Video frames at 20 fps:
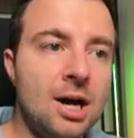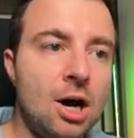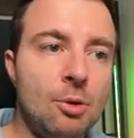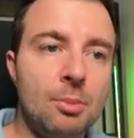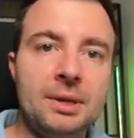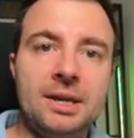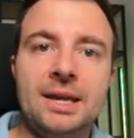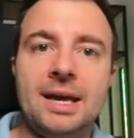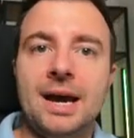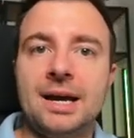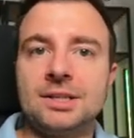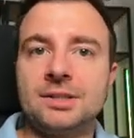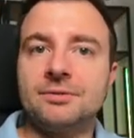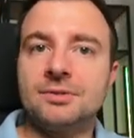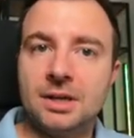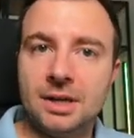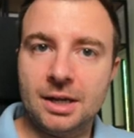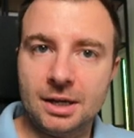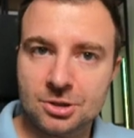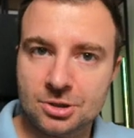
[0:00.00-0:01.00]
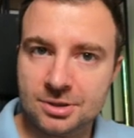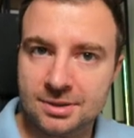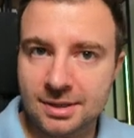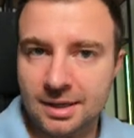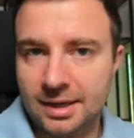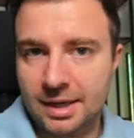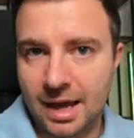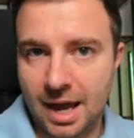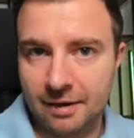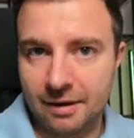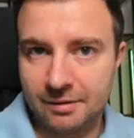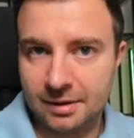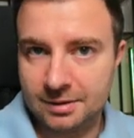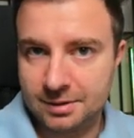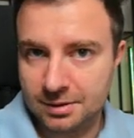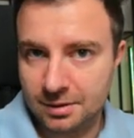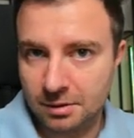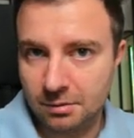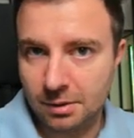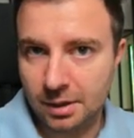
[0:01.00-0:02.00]
how many active connections they have, and
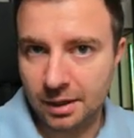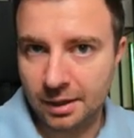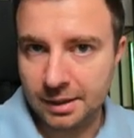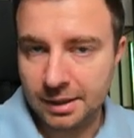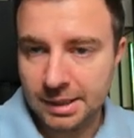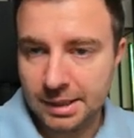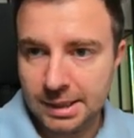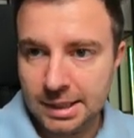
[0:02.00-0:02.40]
so on.